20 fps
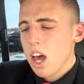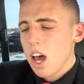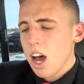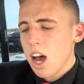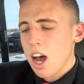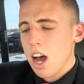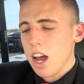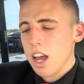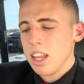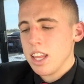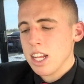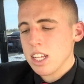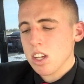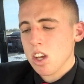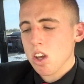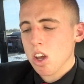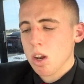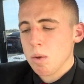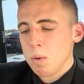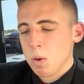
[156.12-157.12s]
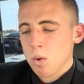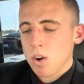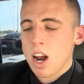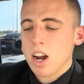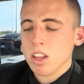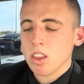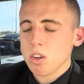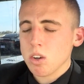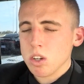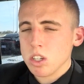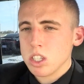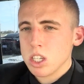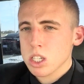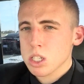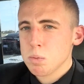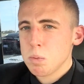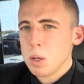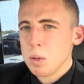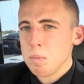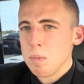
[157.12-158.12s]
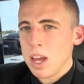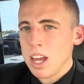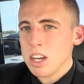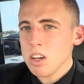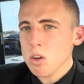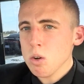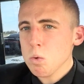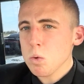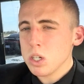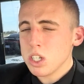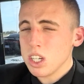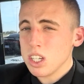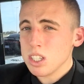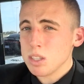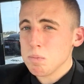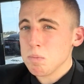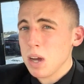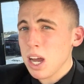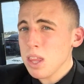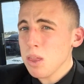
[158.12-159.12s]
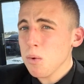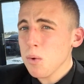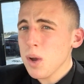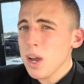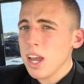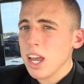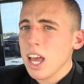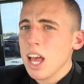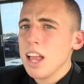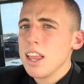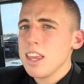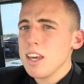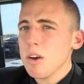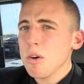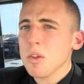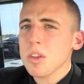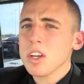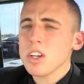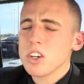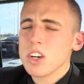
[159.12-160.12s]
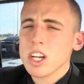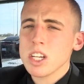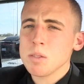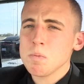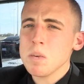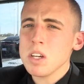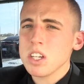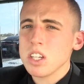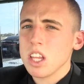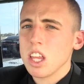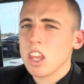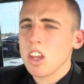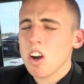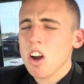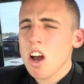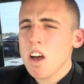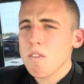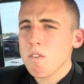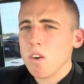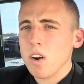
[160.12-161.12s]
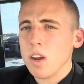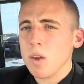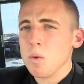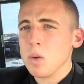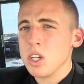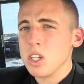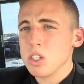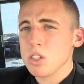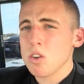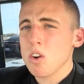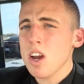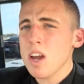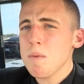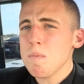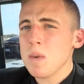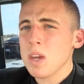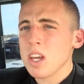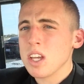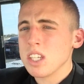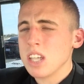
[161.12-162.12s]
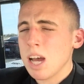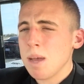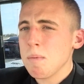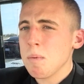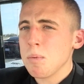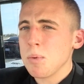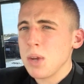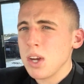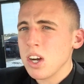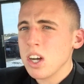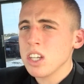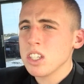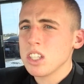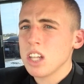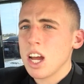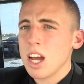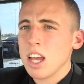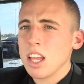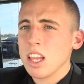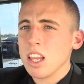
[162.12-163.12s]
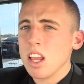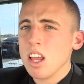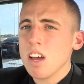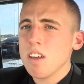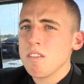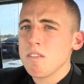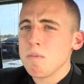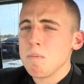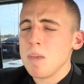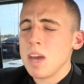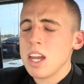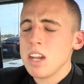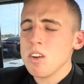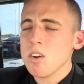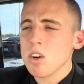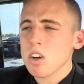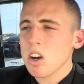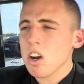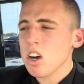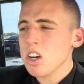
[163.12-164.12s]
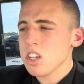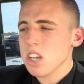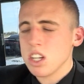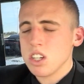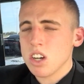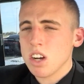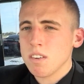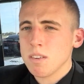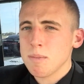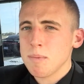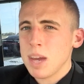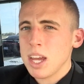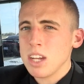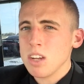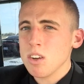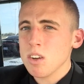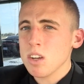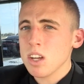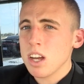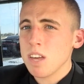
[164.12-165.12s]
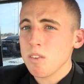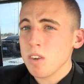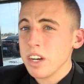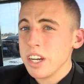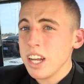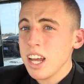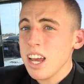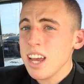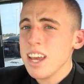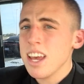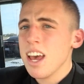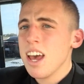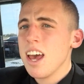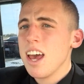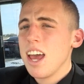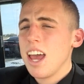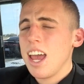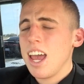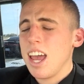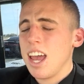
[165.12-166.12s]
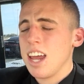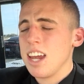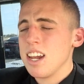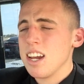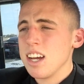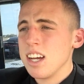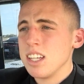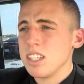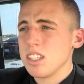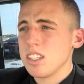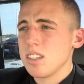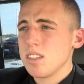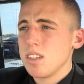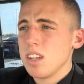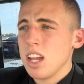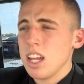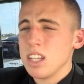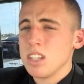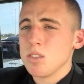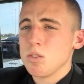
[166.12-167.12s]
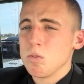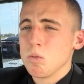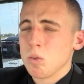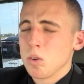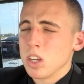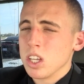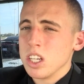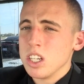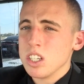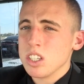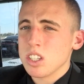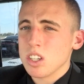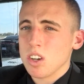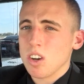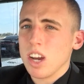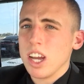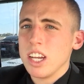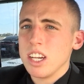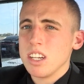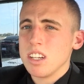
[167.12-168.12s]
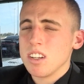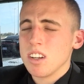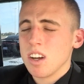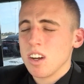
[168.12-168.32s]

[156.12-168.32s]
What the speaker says: And that's all going to be routed through a 6-speed manual, which is, by the way, the only transmission that they're offering, which is great because I'm a purist. I love manual cars. I drive a manual every day, and it's really just a great